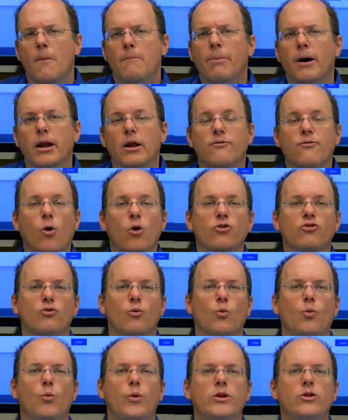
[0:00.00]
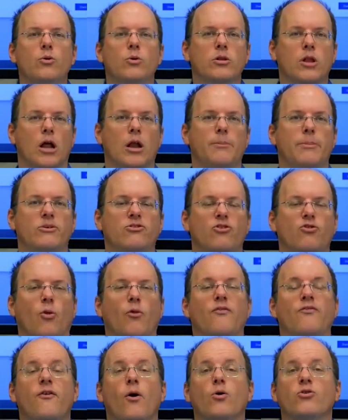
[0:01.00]
But of course, we do a lot of business
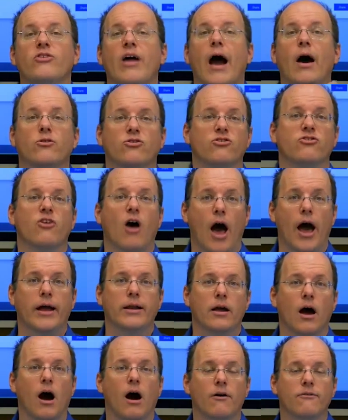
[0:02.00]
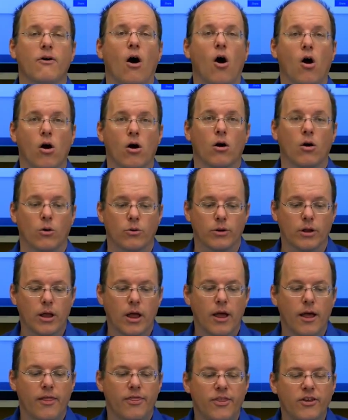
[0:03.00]
with folks outside of our own.
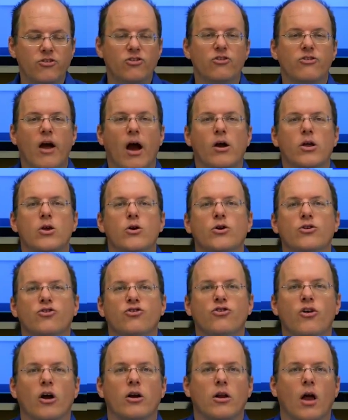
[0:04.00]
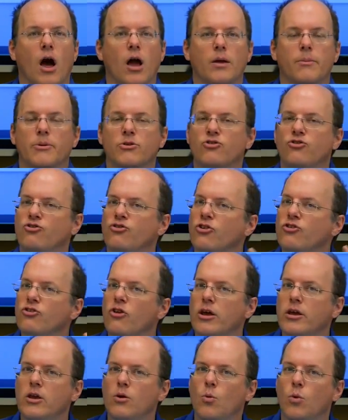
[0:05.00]
This is how you can share documents just
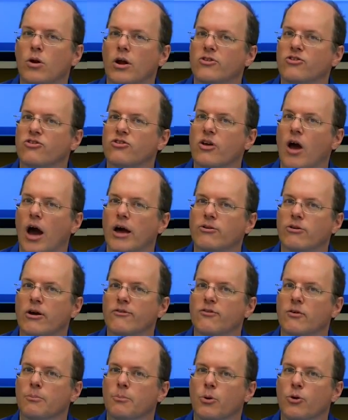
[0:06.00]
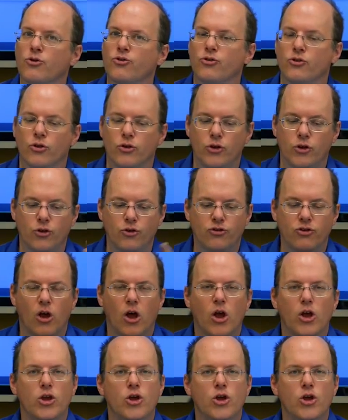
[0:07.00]
like you would on SkyDrive for personal use.